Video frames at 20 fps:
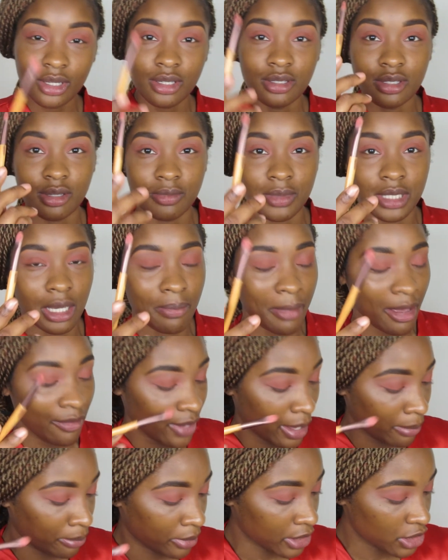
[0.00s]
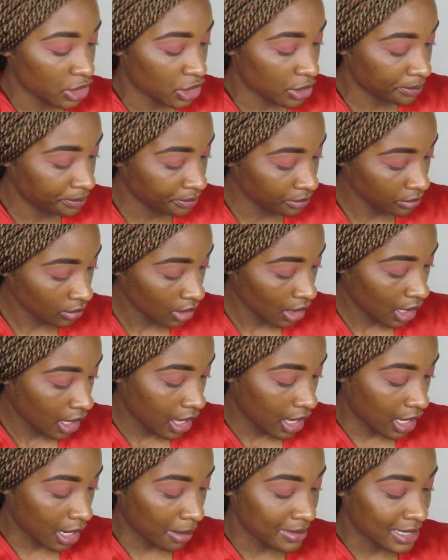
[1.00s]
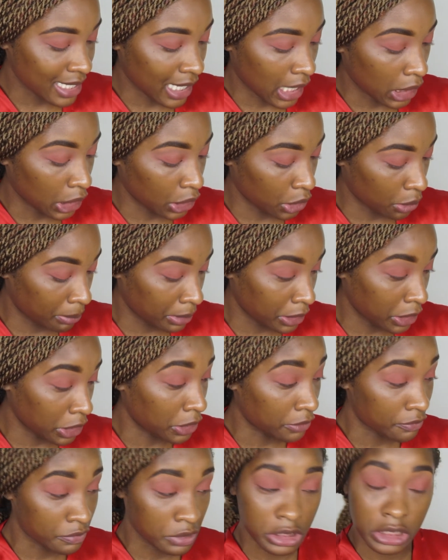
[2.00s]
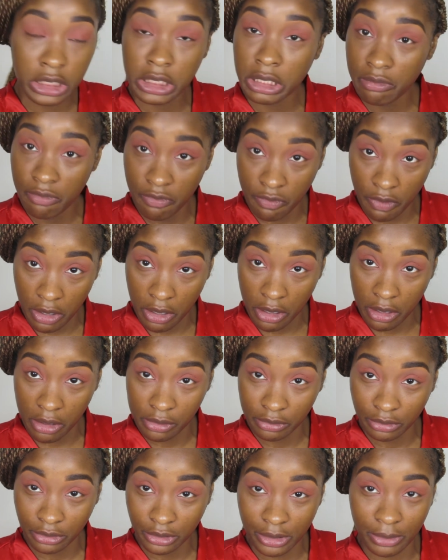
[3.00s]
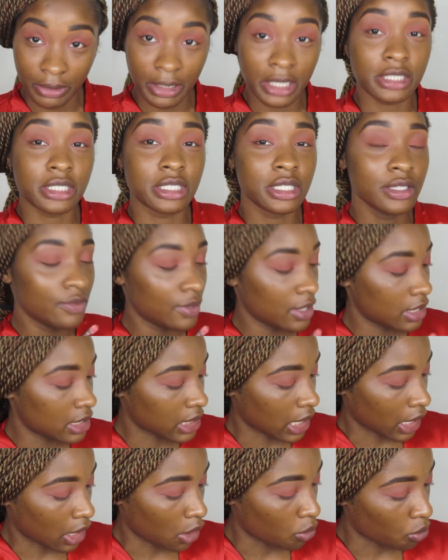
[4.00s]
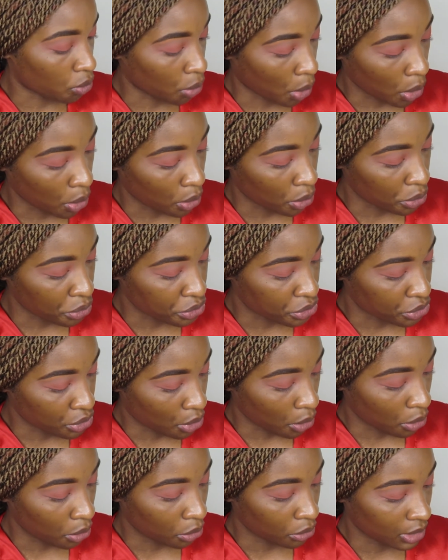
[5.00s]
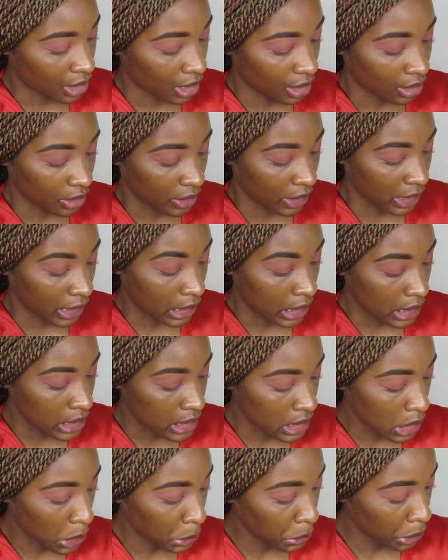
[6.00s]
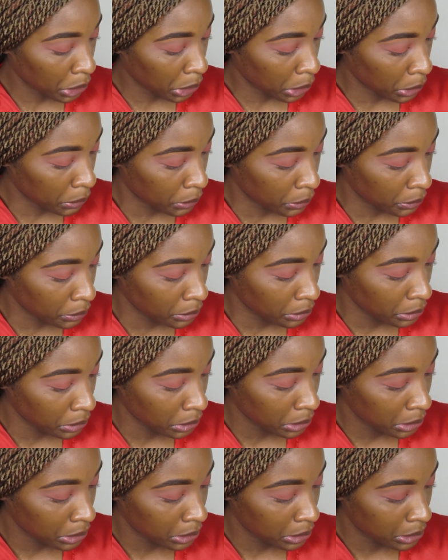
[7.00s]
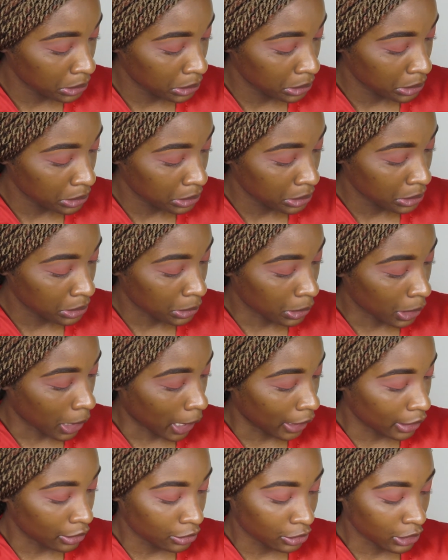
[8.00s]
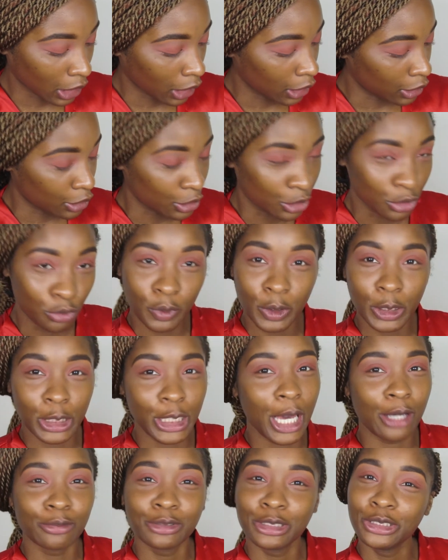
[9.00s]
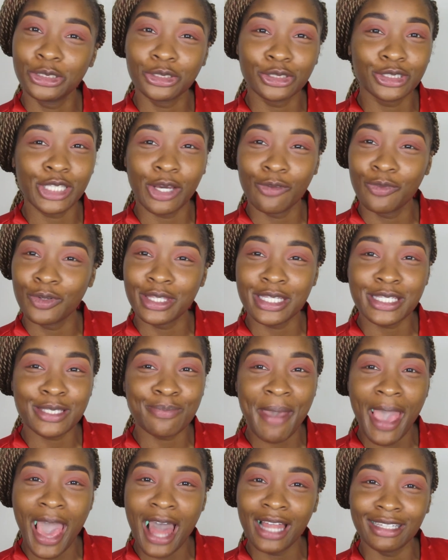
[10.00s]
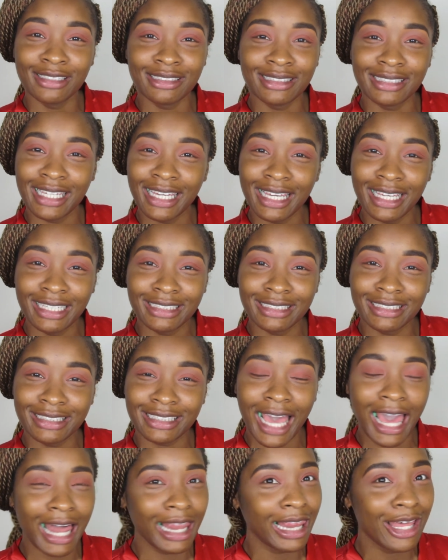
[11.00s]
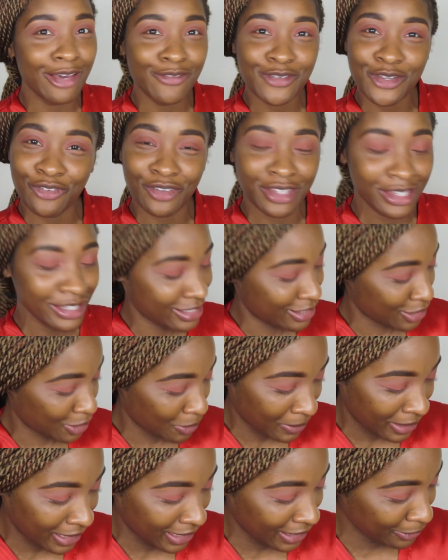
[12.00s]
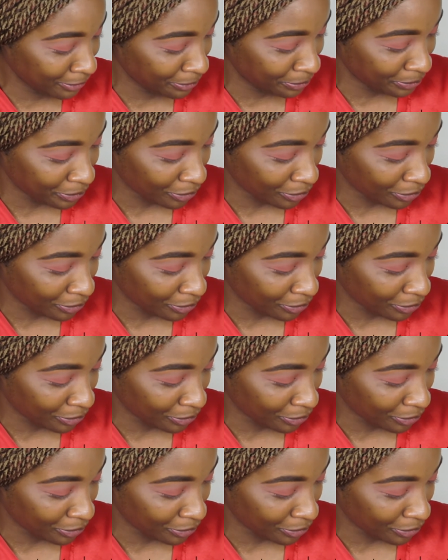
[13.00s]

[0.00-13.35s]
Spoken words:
So I'm taking my flat brush and I'm gonna take a little bit of Diva. Okay, Diva is like a rose gold color and it's so cute. Like, Shayla, you really outdid yourself with this palette, sis. I love you for this, queen.